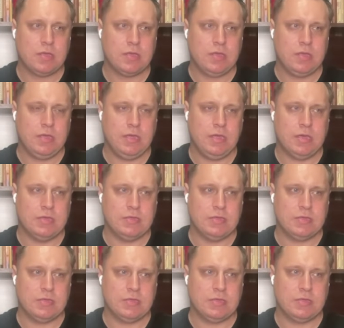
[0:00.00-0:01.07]

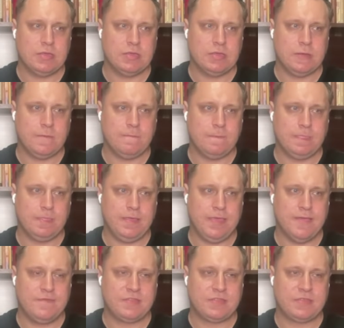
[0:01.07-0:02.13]
is if
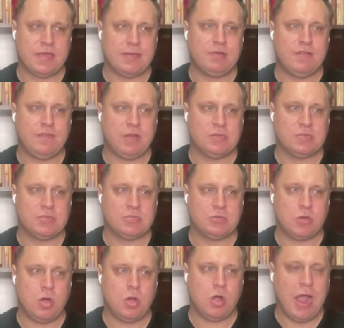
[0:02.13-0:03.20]
some of us
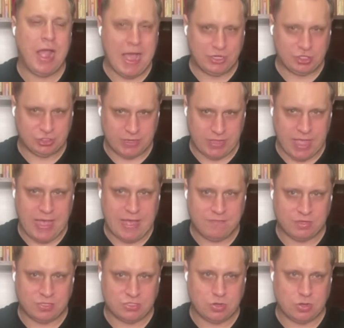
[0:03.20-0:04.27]
are actually
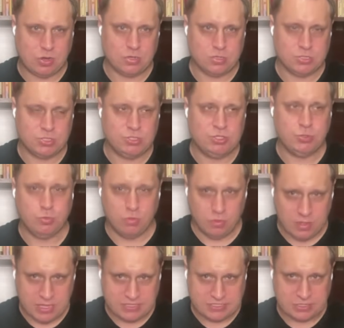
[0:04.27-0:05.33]
avatars to
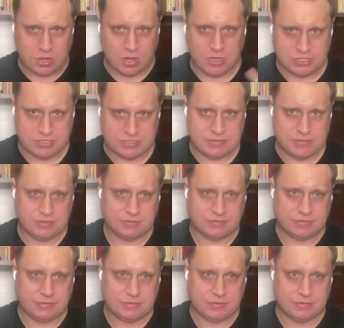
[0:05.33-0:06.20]
its consciousness.